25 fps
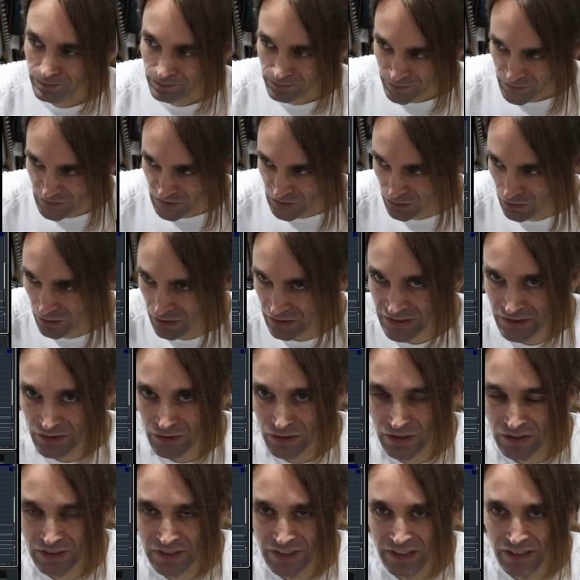So as you
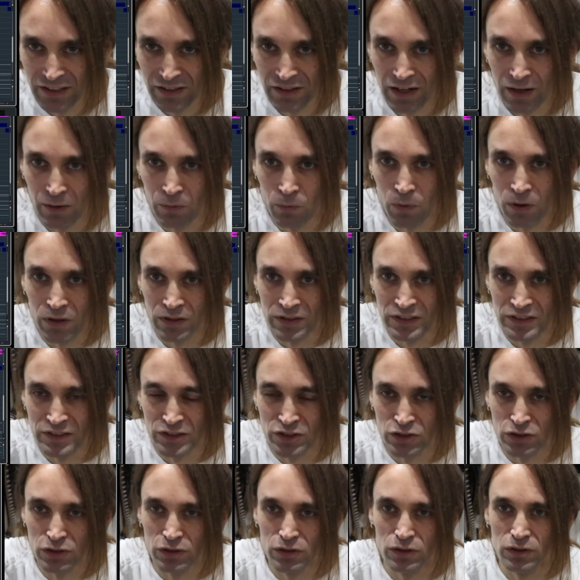could hear, I wanted
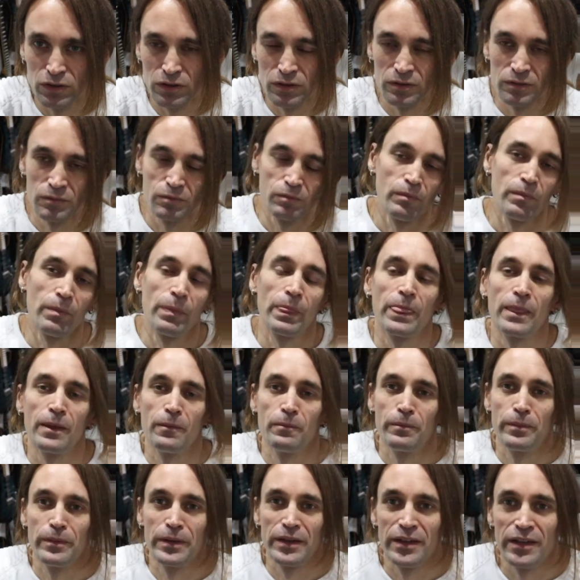to
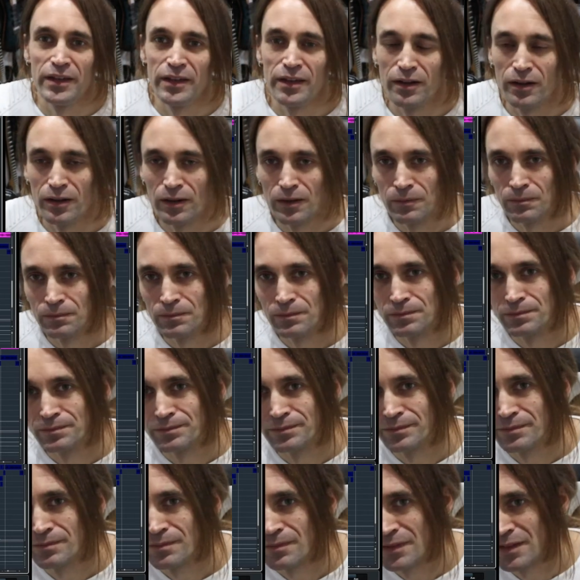be the
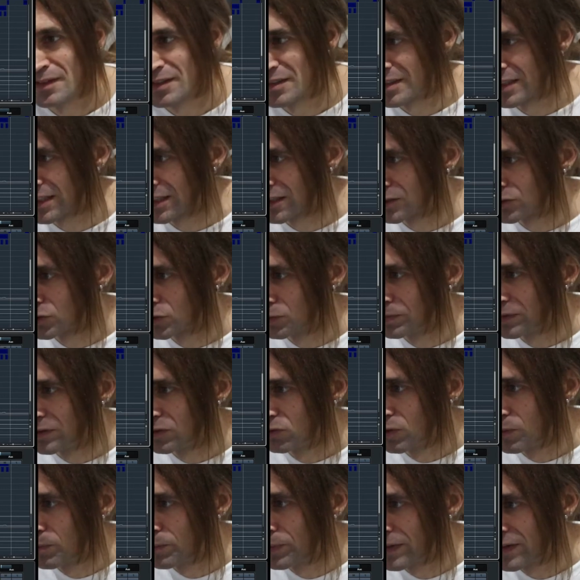signal to be
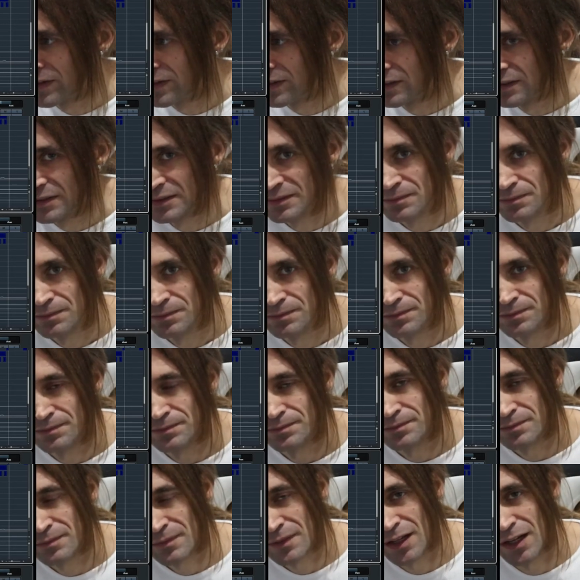repeated
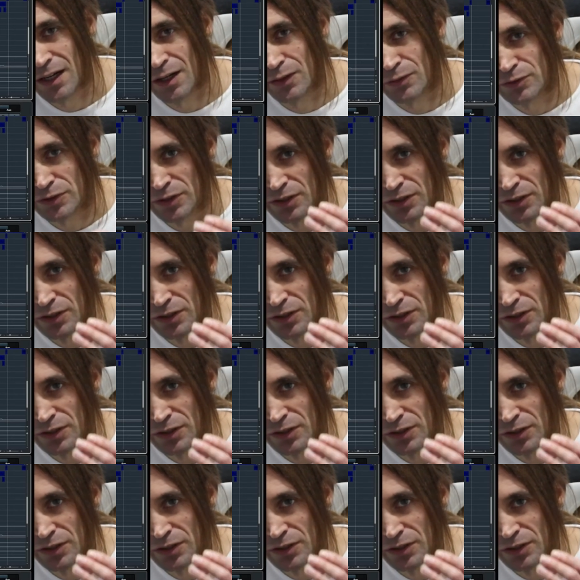after